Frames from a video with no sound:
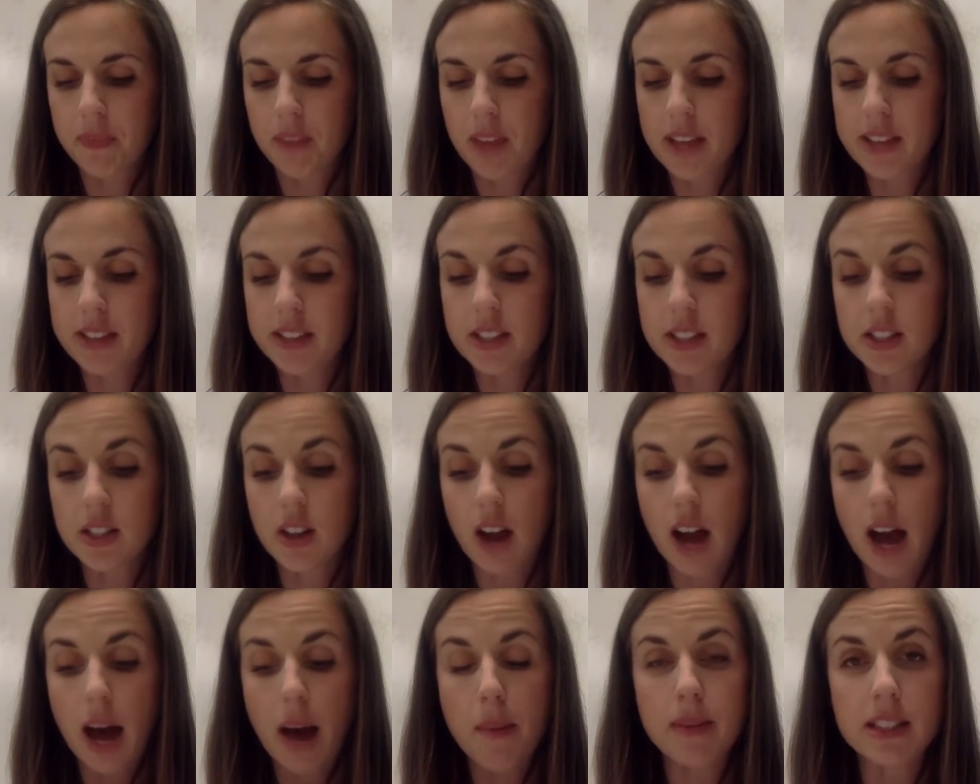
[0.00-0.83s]
And since our
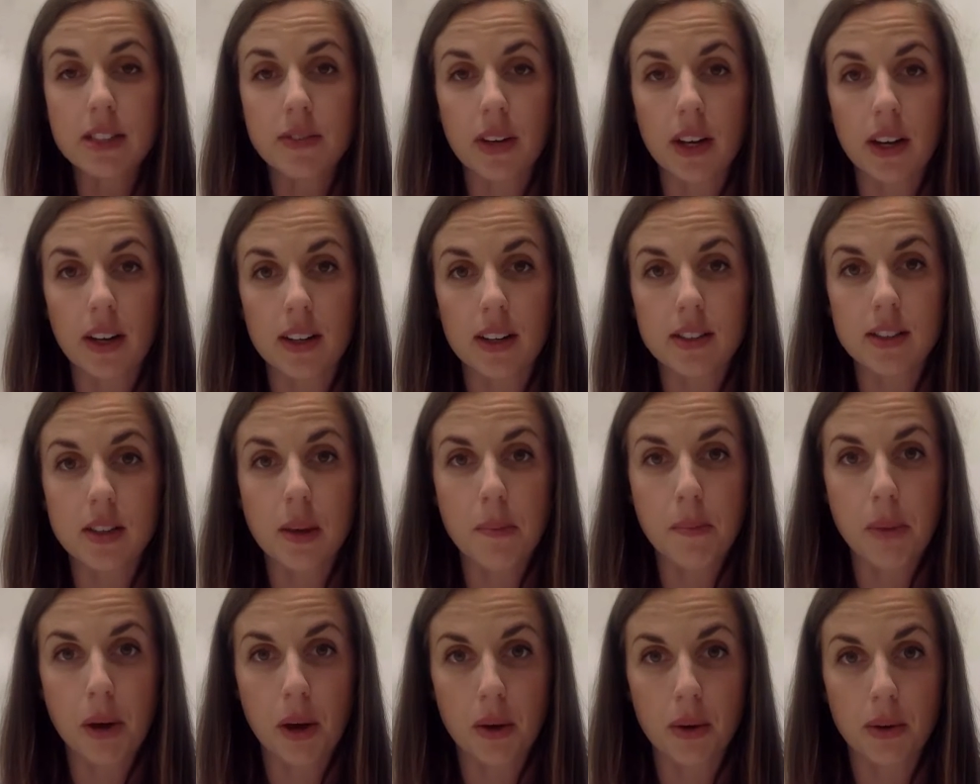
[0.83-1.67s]
atmosphere is
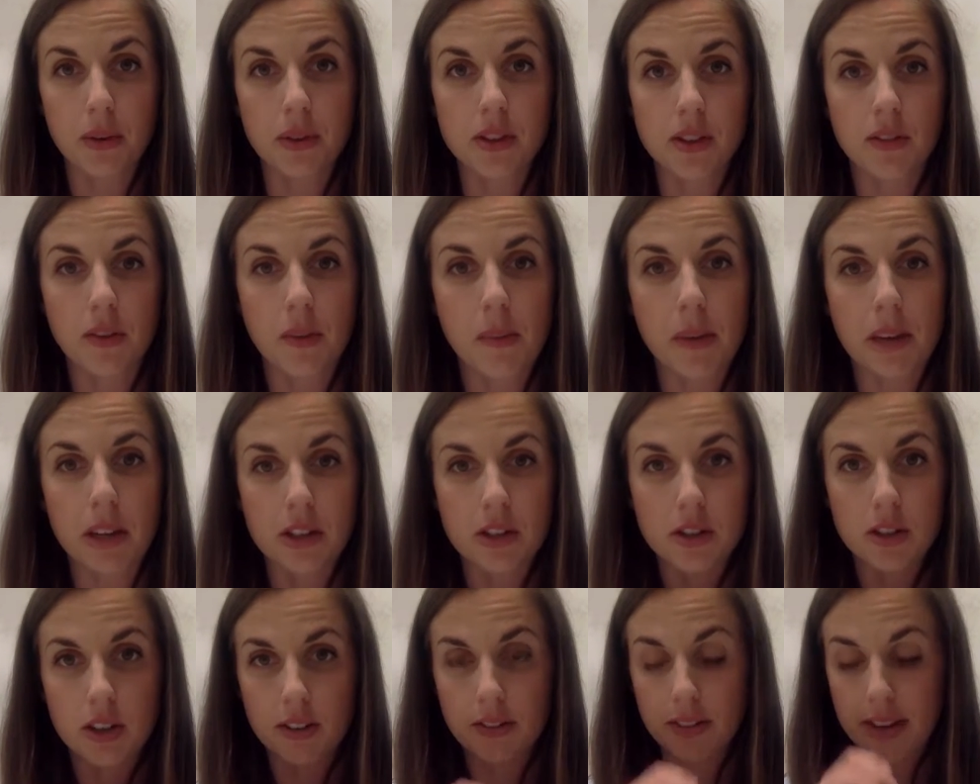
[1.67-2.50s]
composed of a
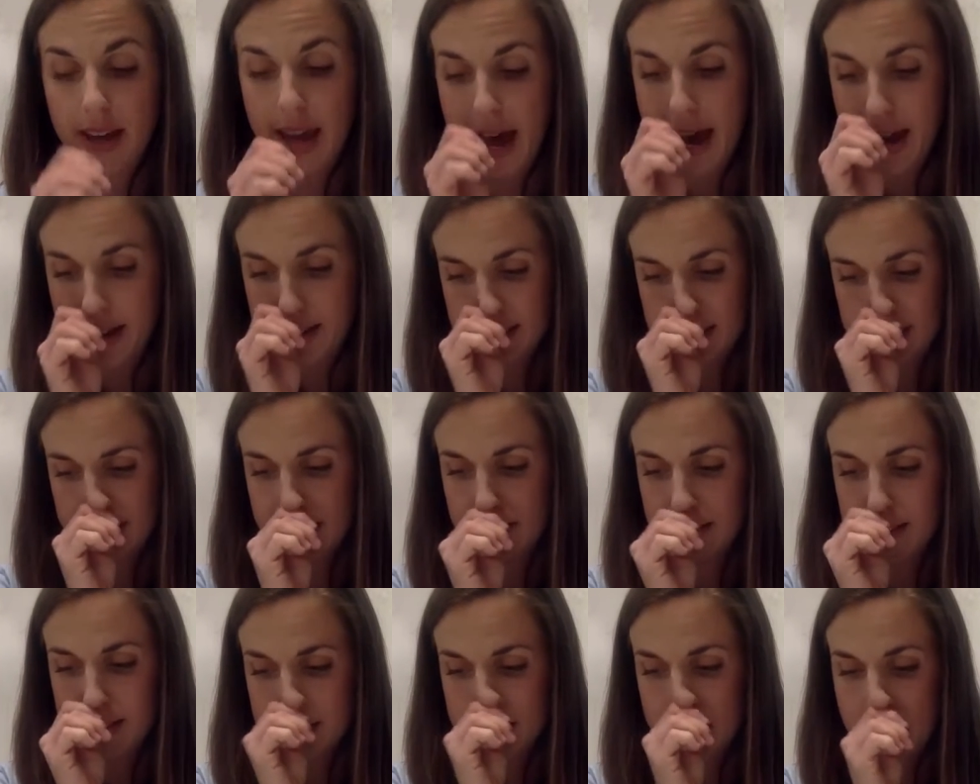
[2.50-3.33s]
mixture of
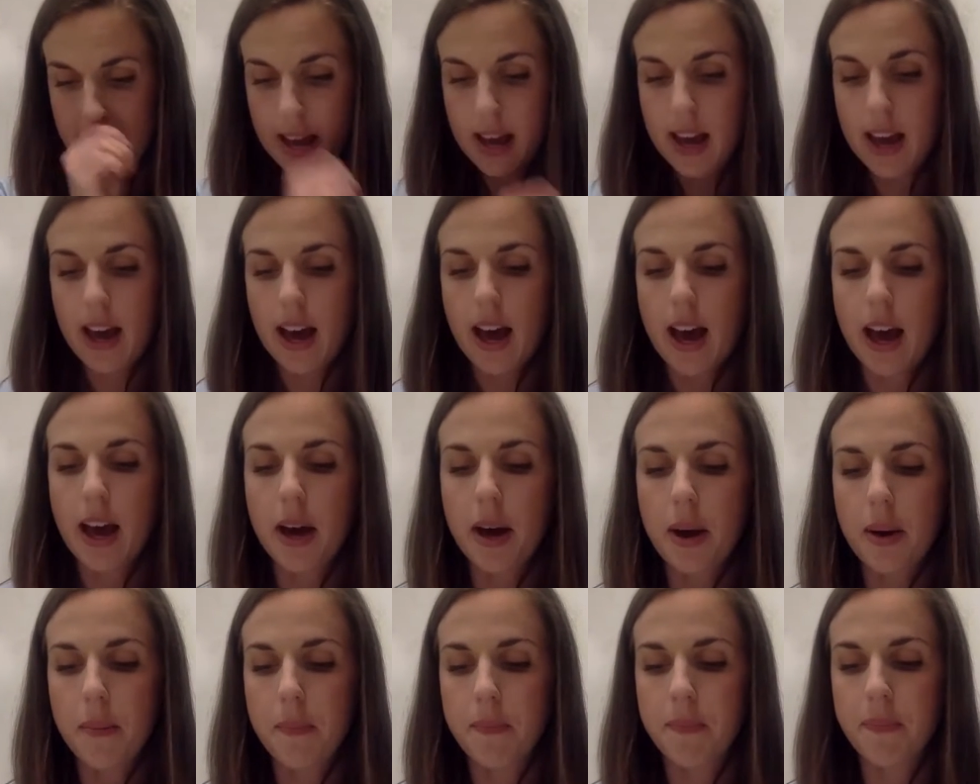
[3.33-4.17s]
gases,
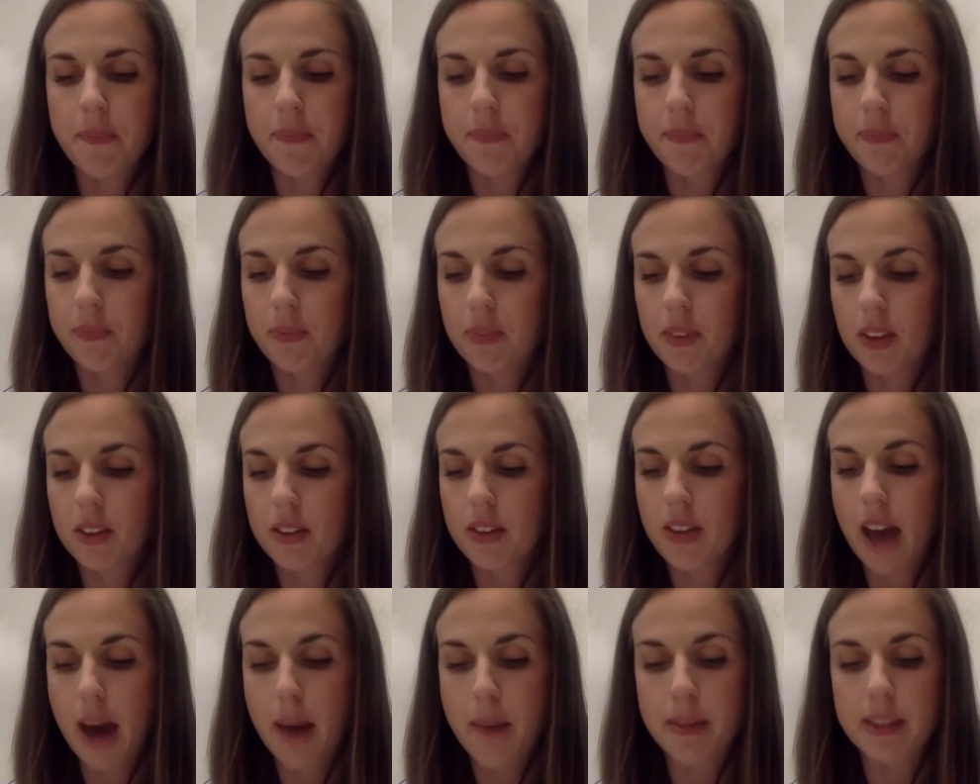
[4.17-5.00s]

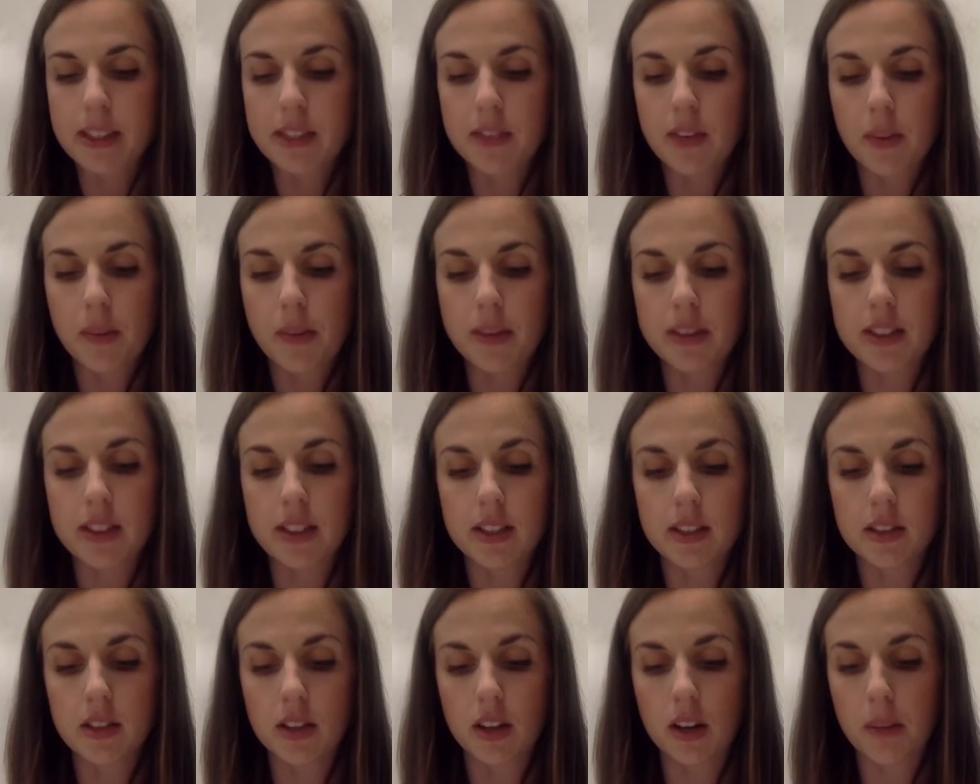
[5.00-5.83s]
the atmosphere must
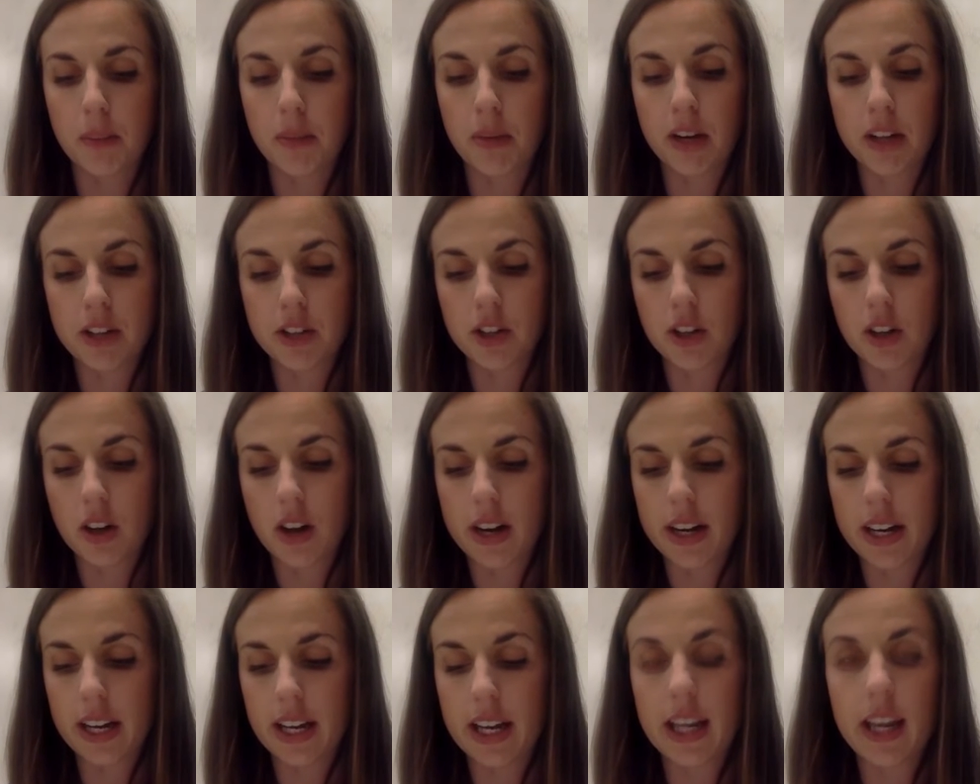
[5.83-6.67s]
exert pressure
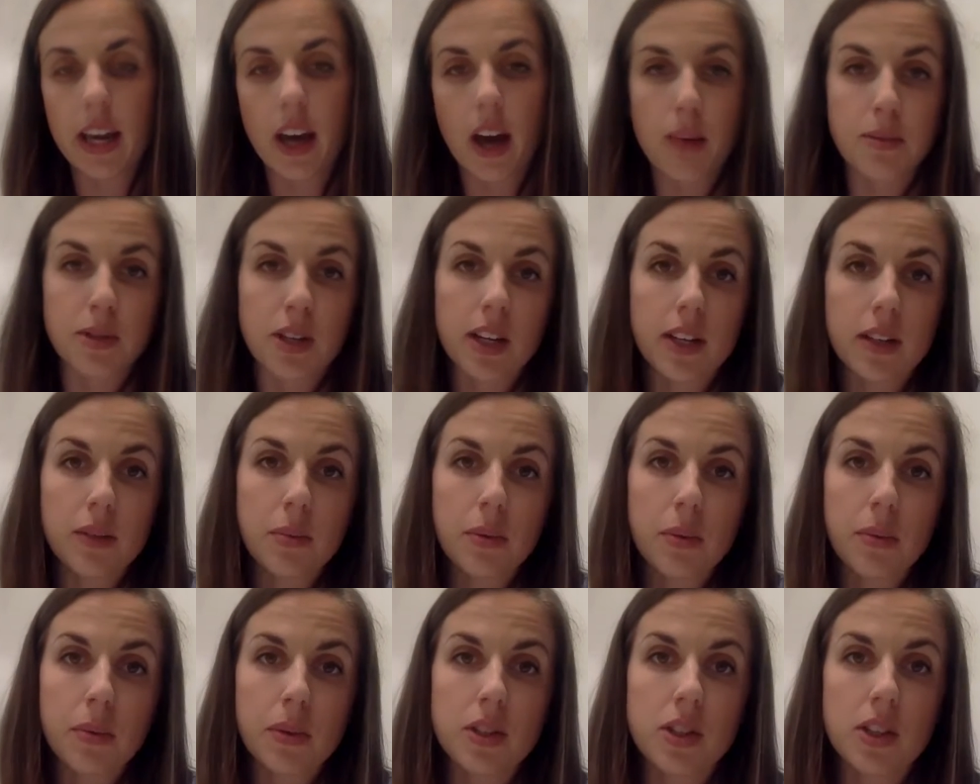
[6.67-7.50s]
on any object
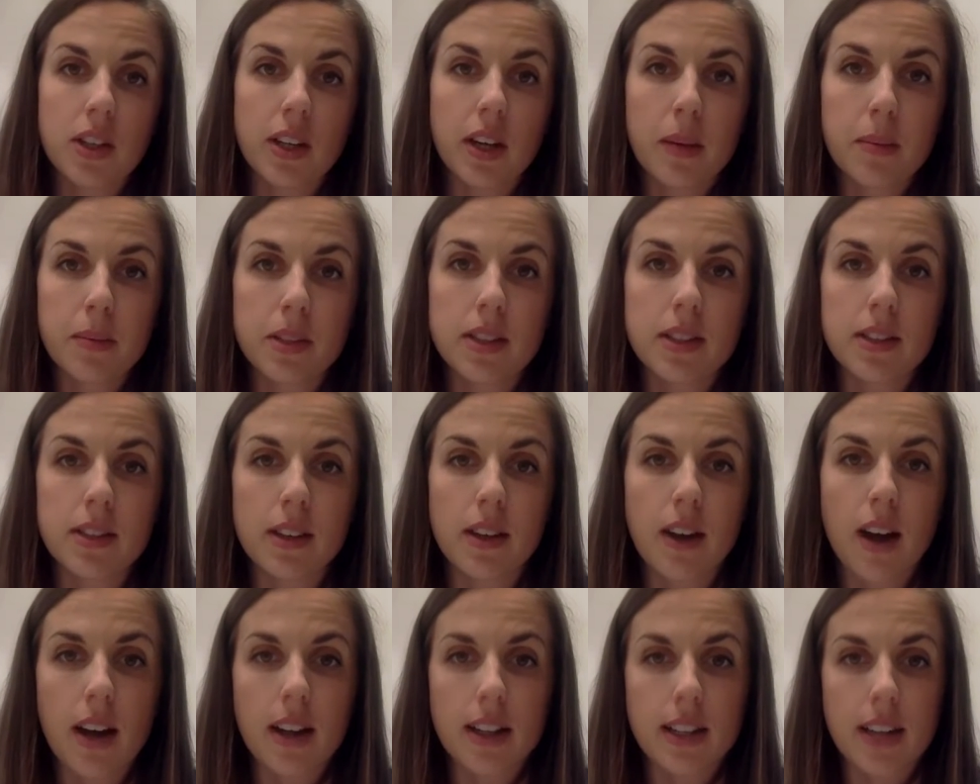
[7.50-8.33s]
with which it comes into
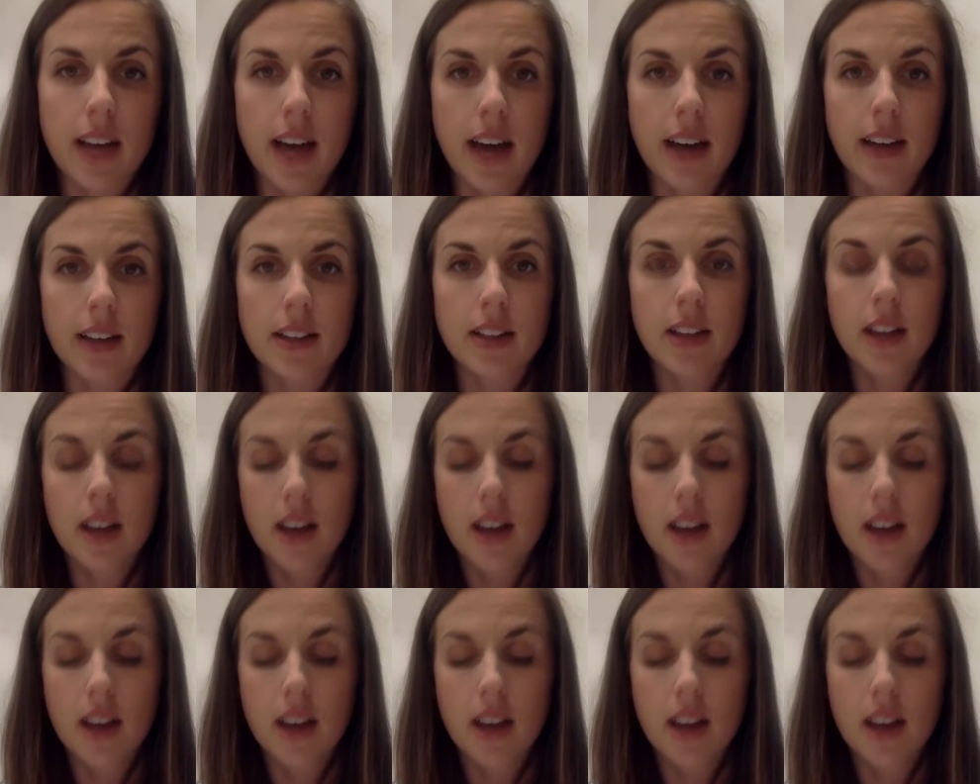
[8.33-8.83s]
contact.